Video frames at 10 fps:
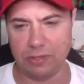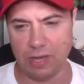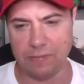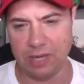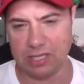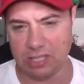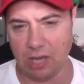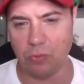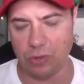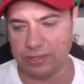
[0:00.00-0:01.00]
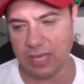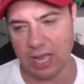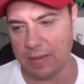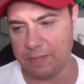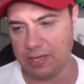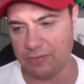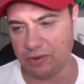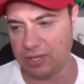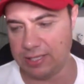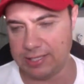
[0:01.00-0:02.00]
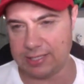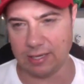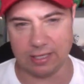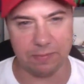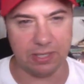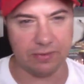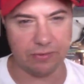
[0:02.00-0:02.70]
I mean, I saw it one time and it never really stuck to me.